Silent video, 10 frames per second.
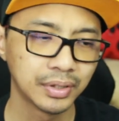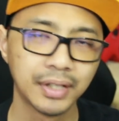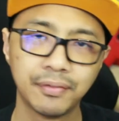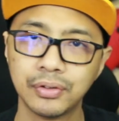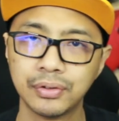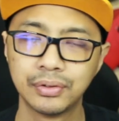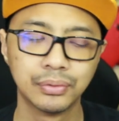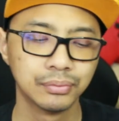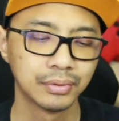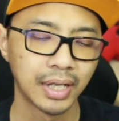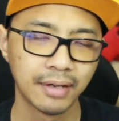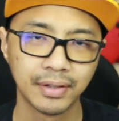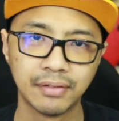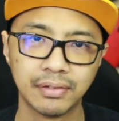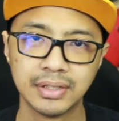If you don't have
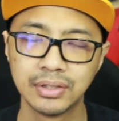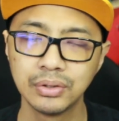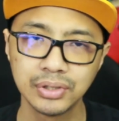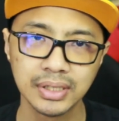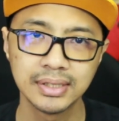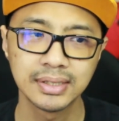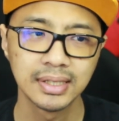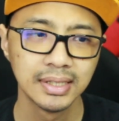any resolutions,